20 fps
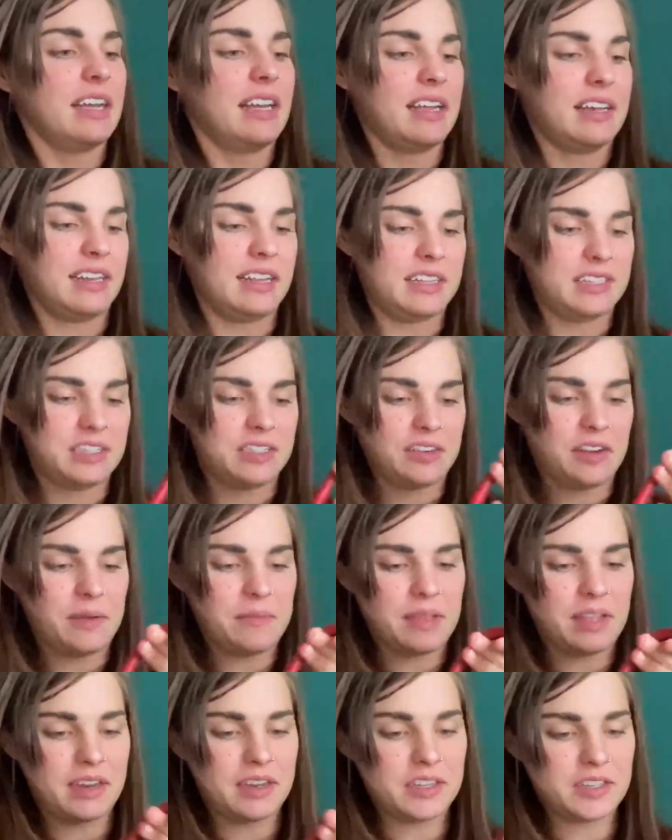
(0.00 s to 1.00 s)
on Instagram
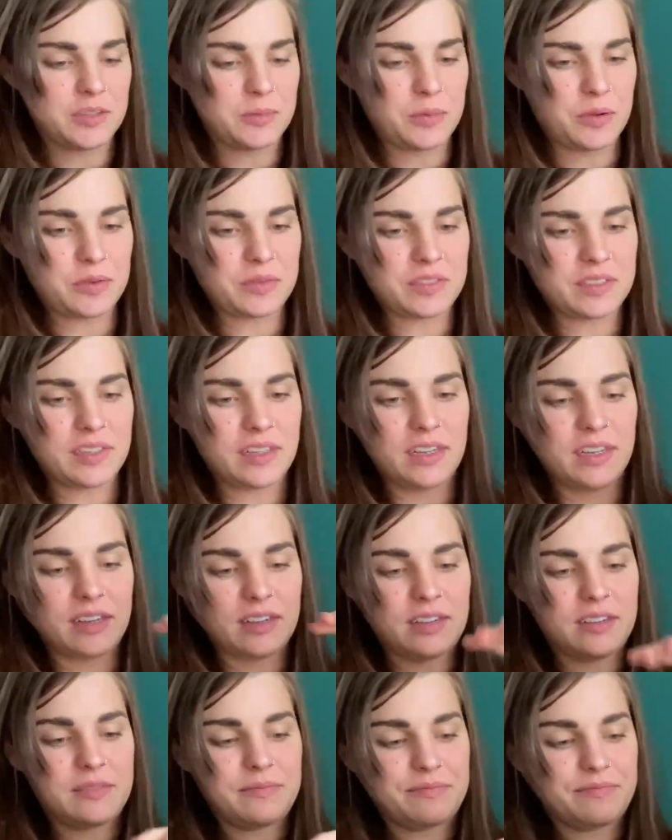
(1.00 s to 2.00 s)
that I just posted
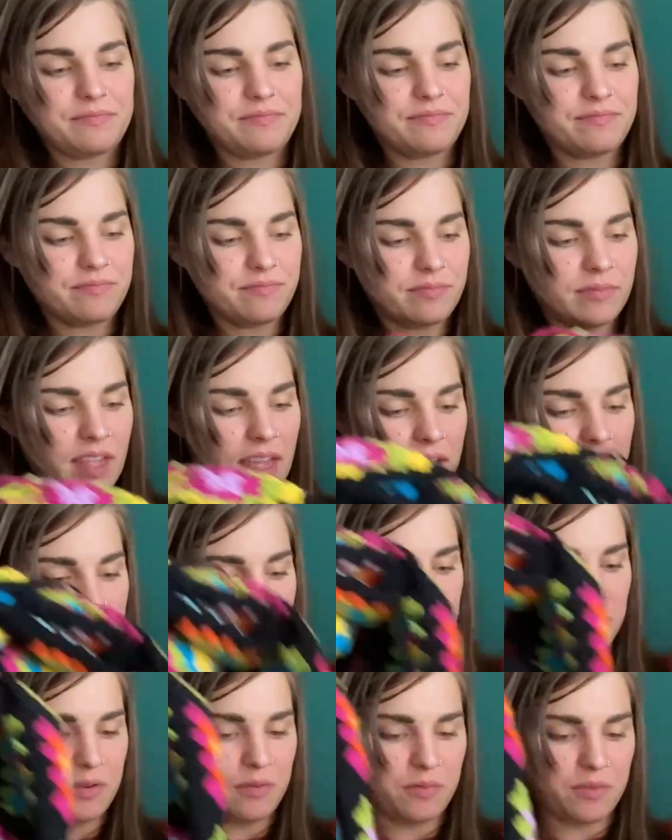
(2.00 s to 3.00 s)
that
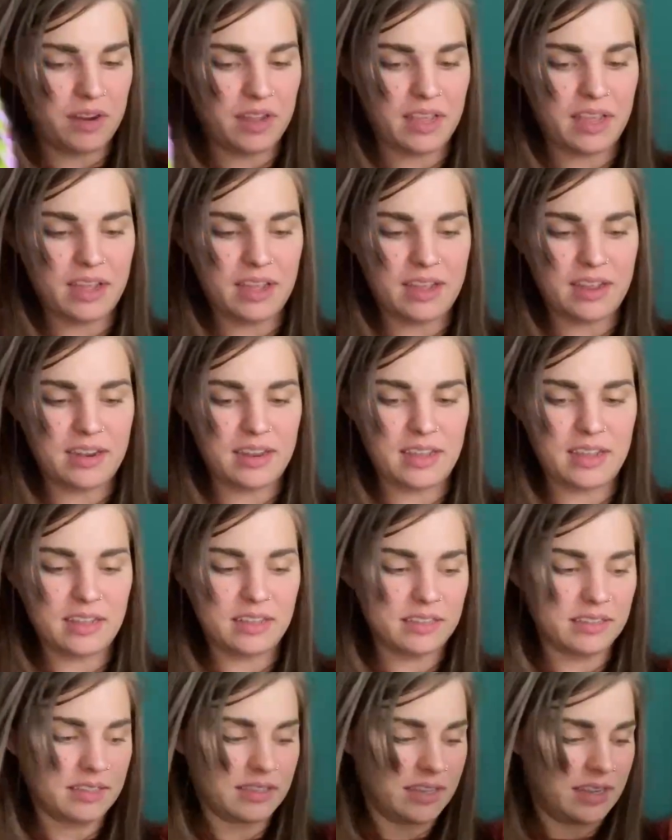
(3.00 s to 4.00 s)
I've been working on
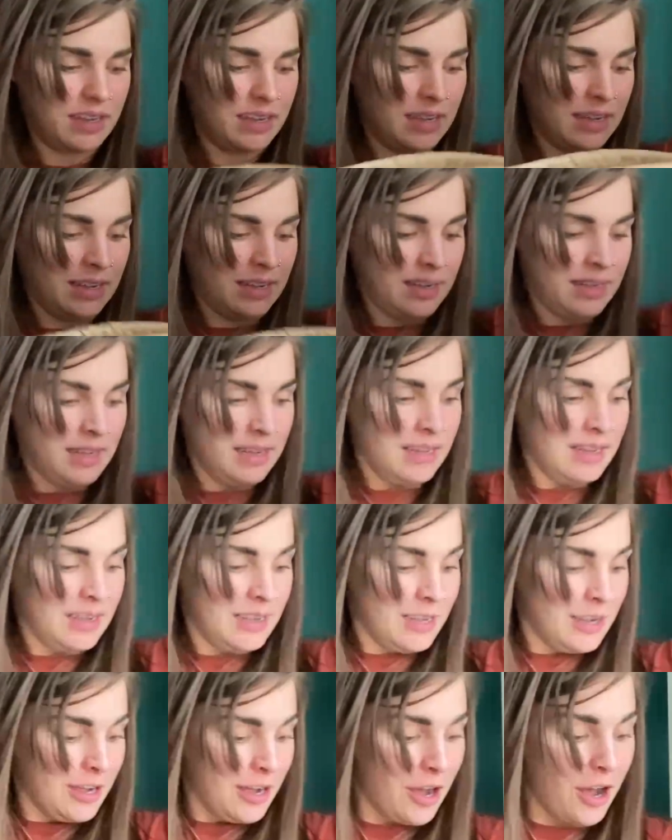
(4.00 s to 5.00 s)
is
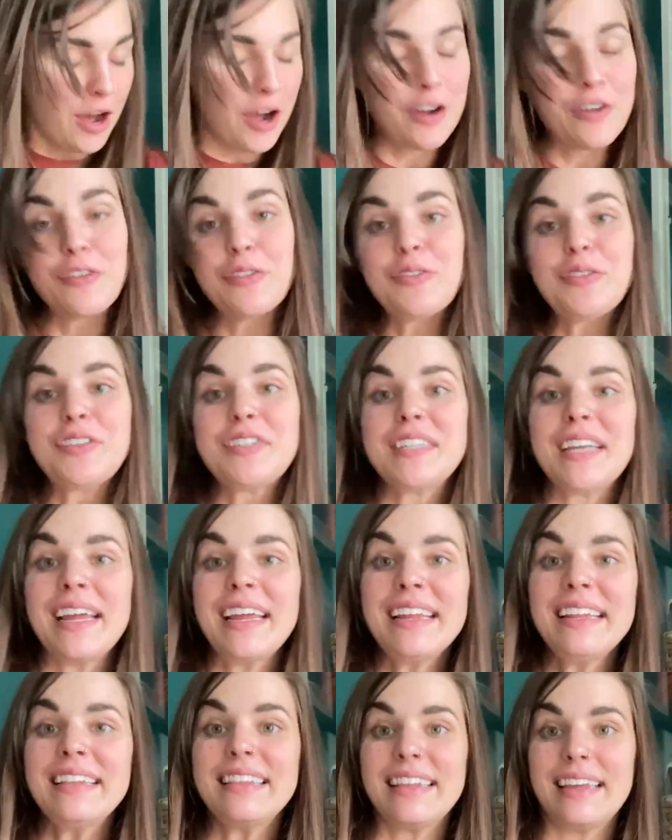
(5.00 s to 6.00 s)
a
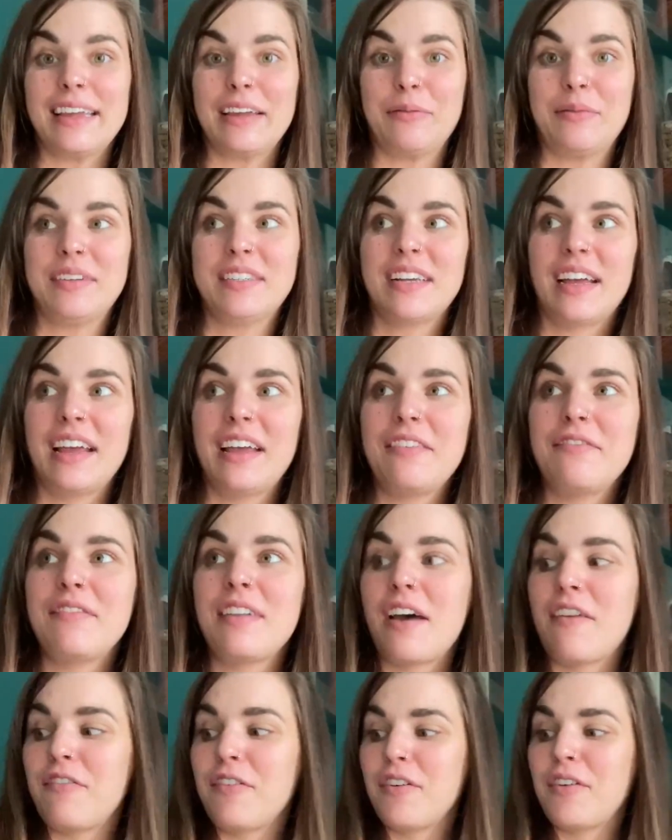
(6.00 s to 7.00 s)
crocheted thing, which I have
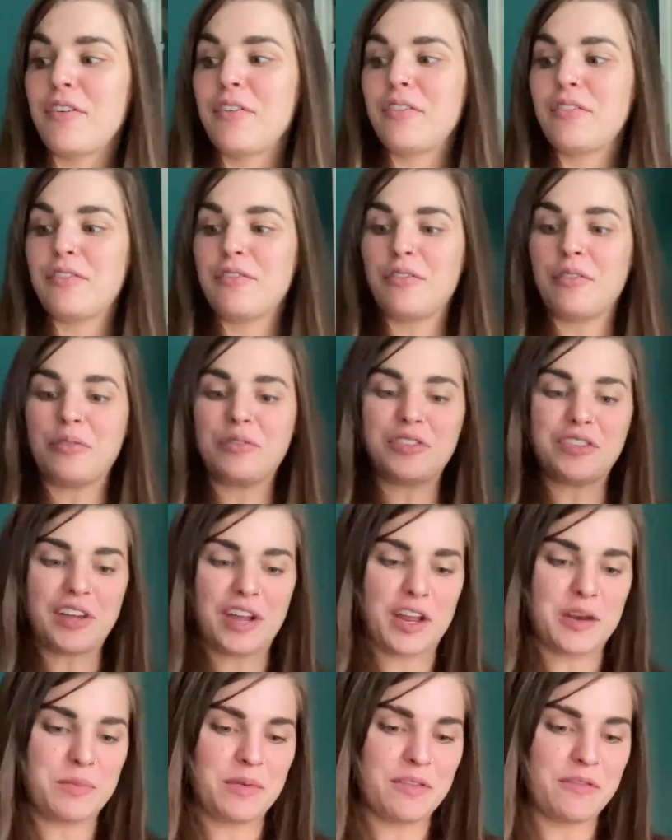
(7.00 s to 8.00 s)
never
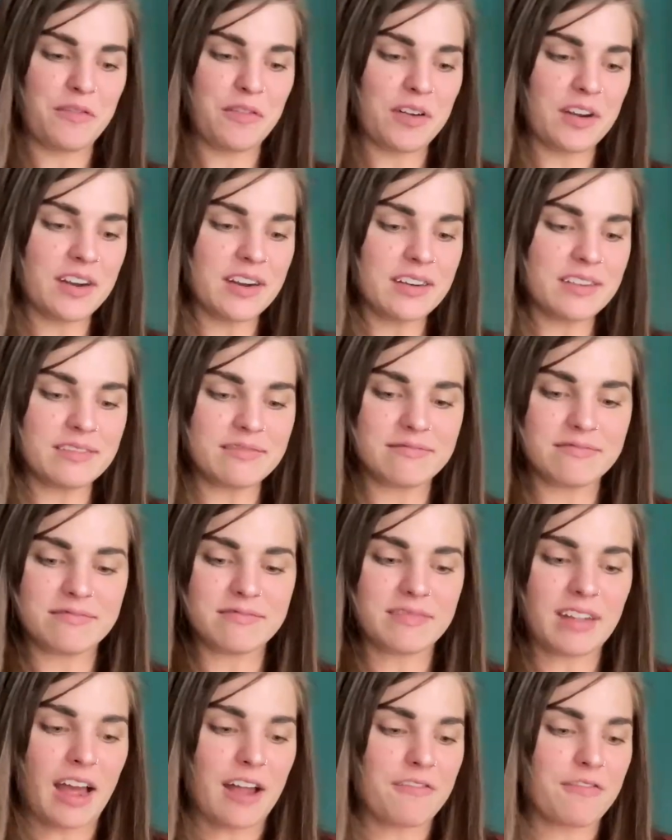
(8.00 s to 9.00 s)
crocheted before,
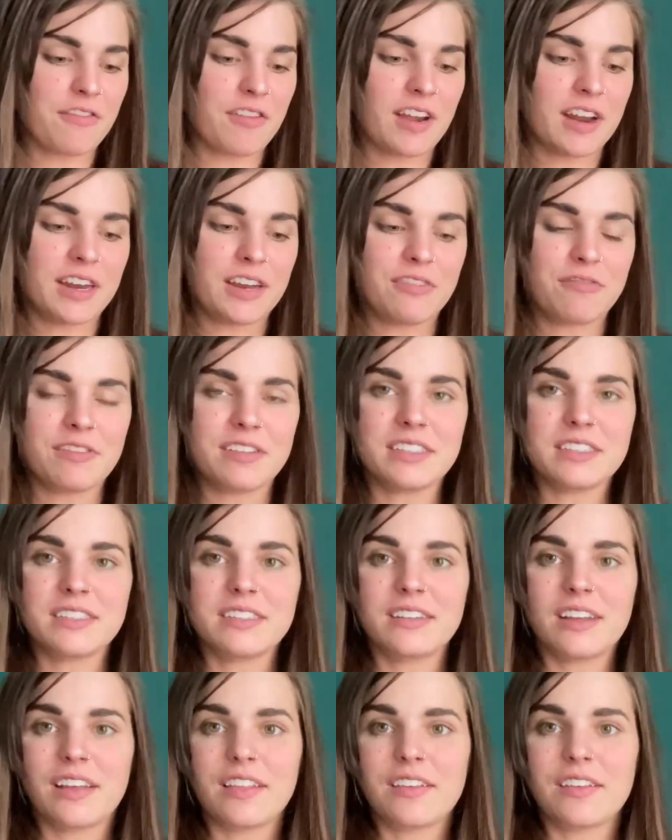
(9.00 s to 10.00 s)
not for any
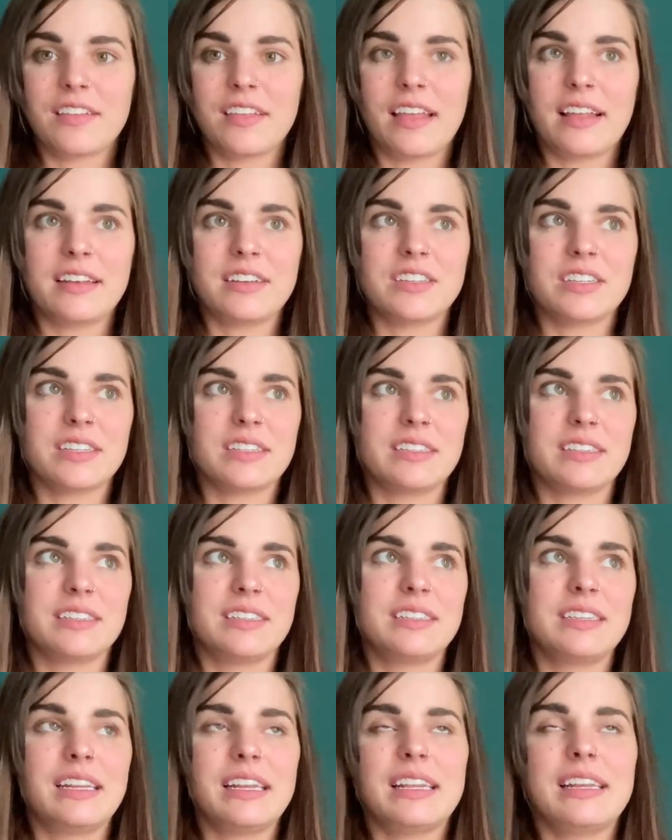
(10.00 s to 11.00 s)
reason other than just
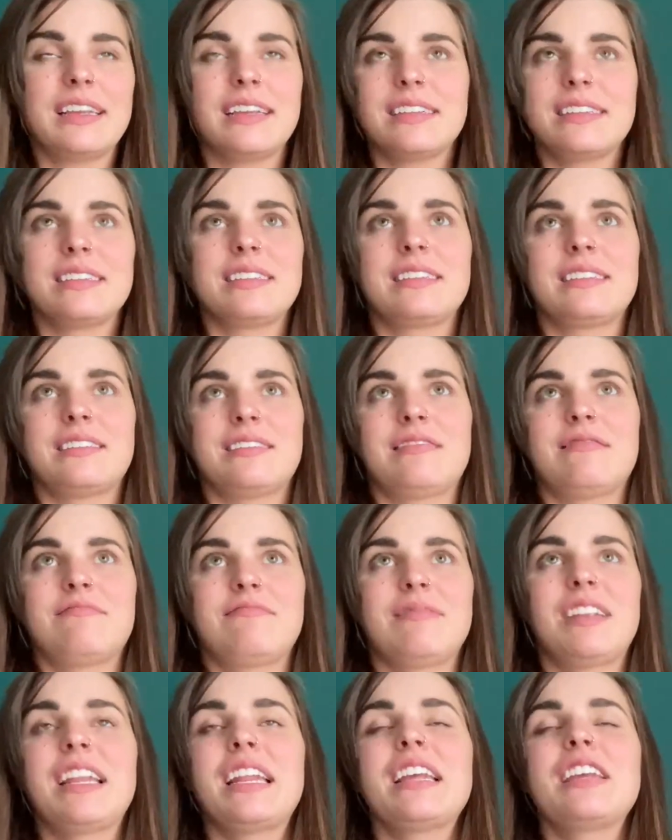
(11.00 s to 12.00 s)
knitting
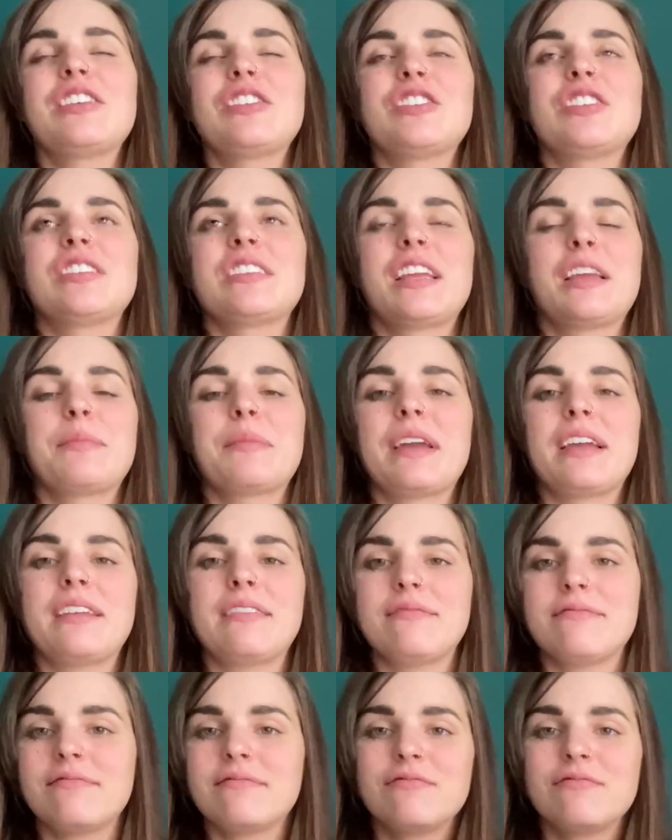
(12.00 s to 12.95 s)
is just like my